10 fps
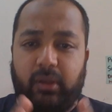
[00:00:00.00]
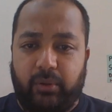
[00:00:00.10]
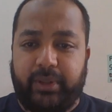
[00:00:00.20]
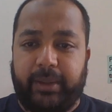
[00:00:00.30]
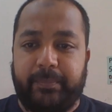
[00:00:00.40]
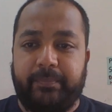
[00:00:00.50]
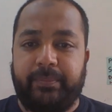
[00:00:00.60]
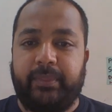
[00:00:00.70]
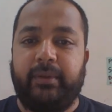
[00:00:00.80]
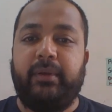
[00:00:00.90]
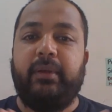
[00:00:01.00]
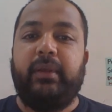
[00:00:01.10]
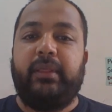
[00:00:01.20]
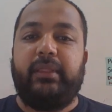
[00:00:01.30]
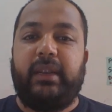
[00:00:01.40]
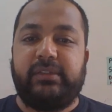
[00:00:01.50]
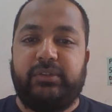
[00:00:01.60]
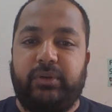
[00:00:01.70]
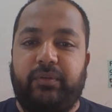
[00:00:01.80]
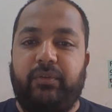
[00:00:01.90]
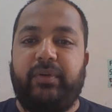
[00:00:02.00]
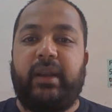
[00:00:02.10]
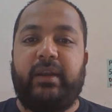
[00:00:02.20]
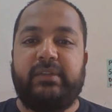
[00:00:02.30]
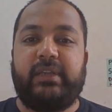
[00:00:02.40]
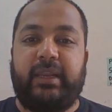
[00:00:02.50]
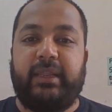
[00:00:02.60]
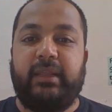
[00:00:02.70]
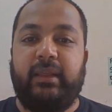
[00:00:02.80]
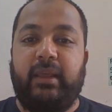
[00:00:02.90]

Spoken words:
Okay, that should give you a fair understanding.